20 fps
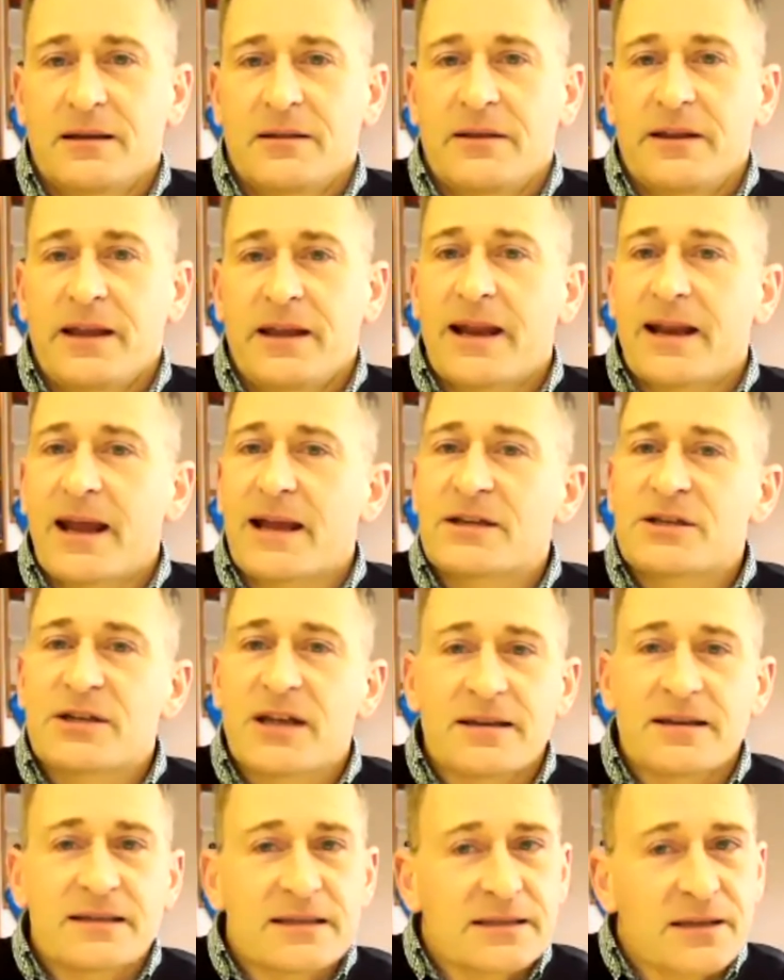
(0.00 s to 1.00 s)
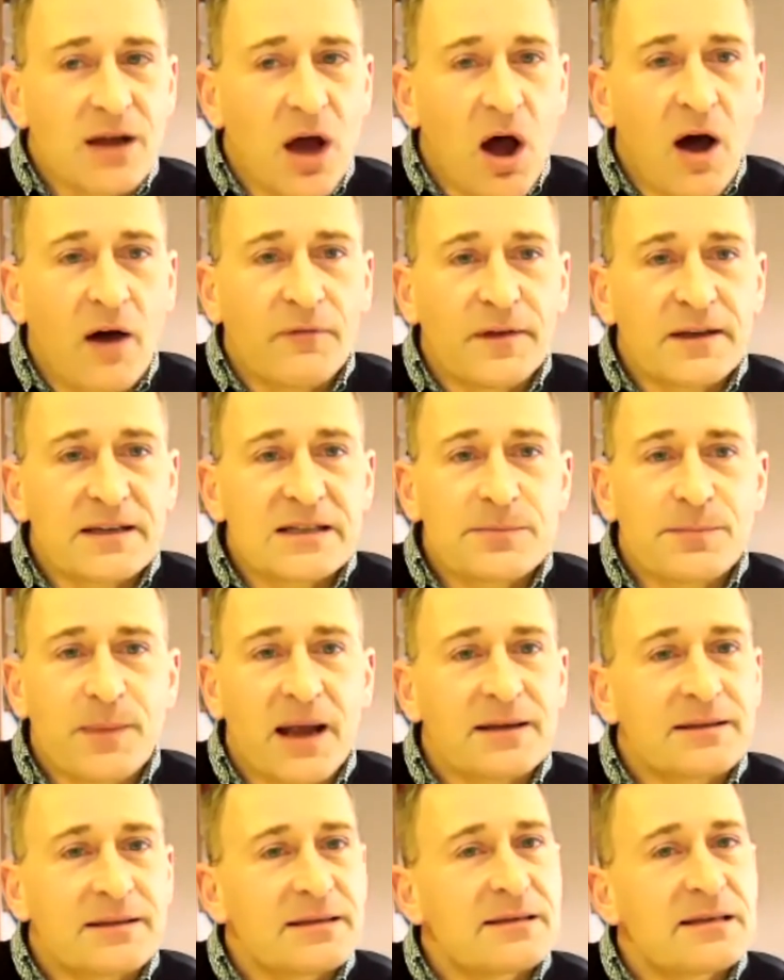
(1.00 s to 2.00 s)
The NHS staff
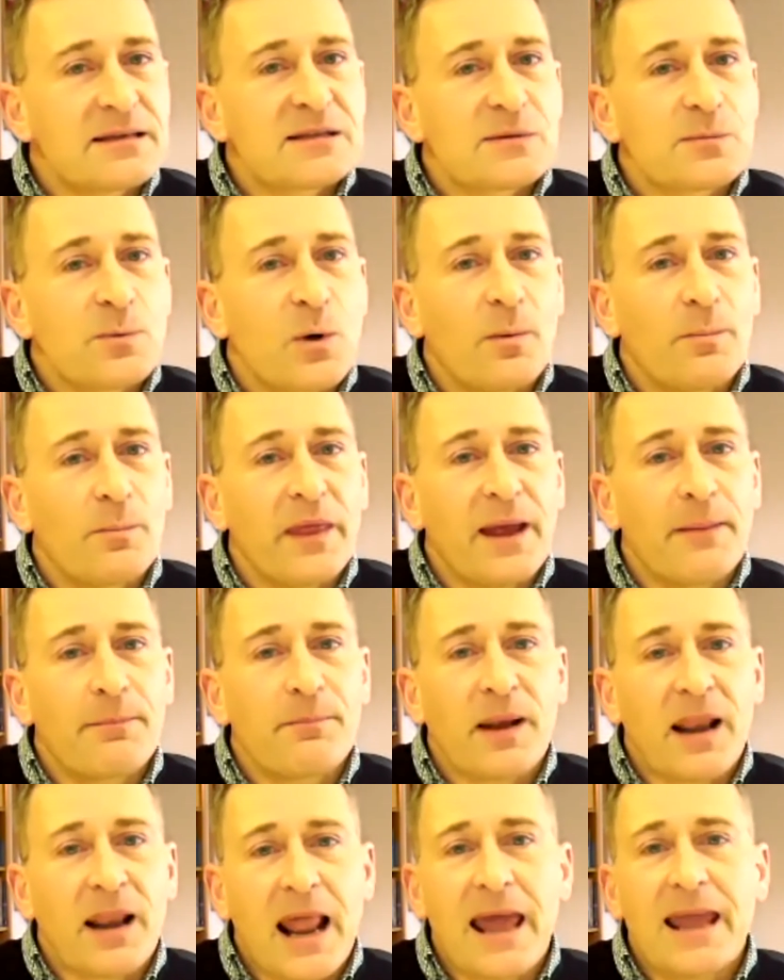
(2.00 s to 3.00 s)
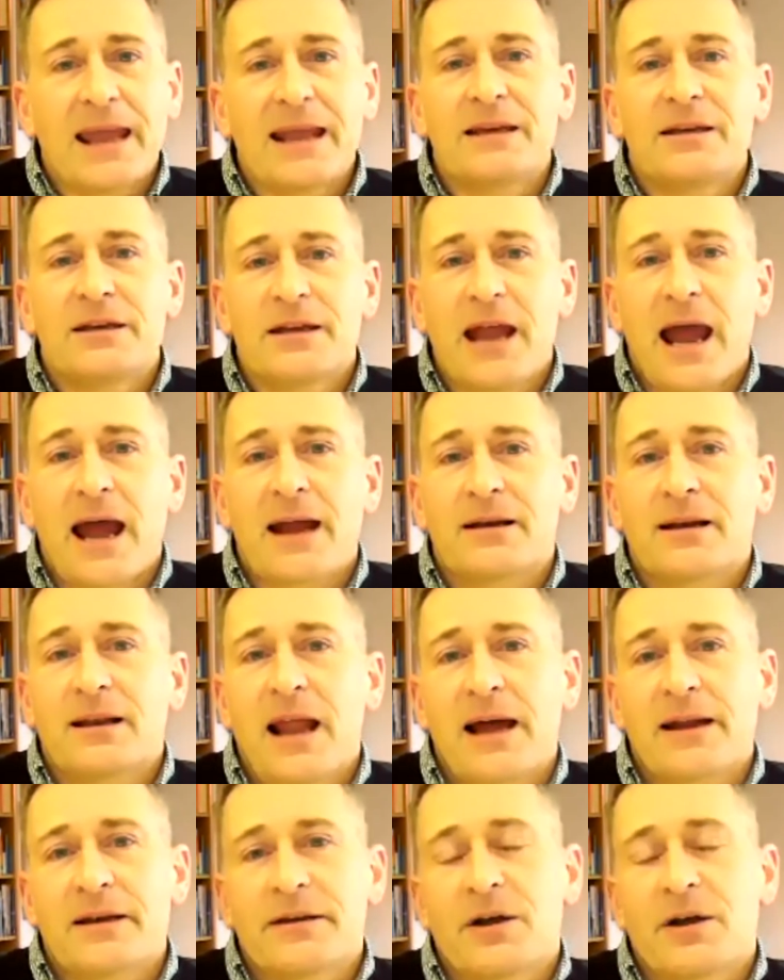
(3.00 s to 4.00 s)
expected to swap their plain
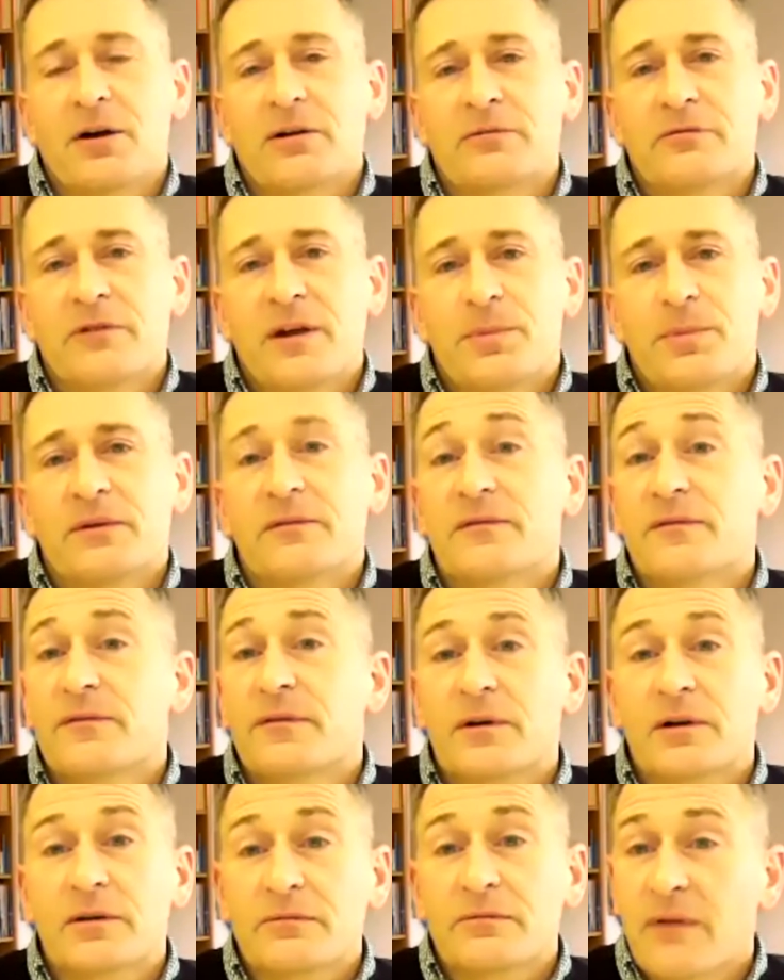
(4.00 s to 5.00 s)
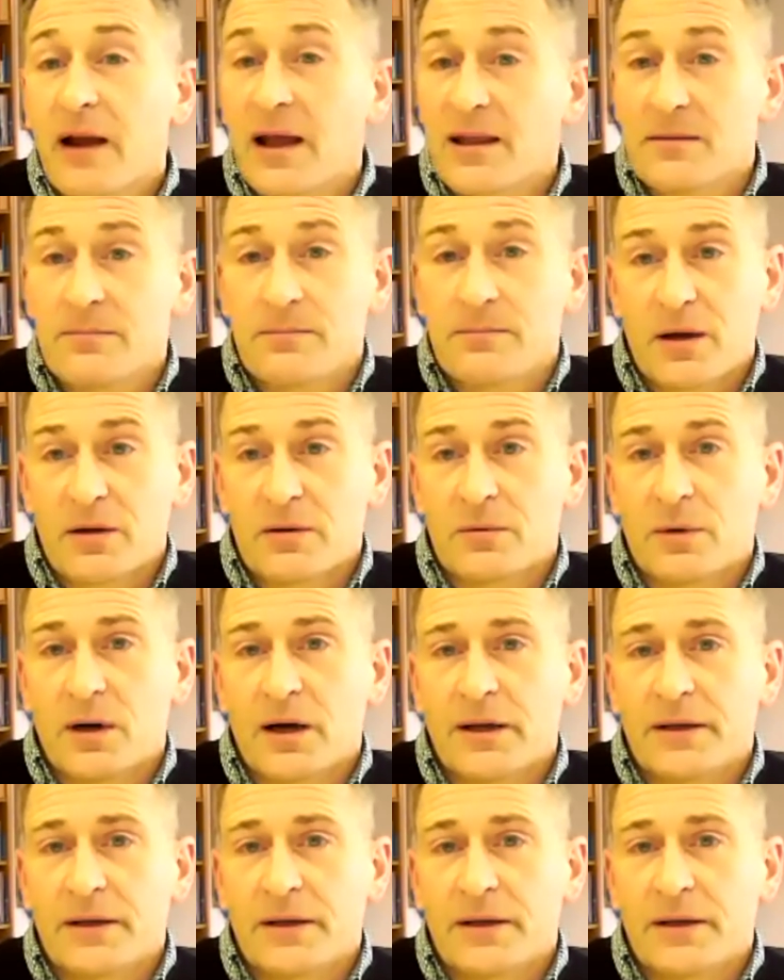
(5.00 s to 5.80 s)
lanyard ribbon for a rainbow one.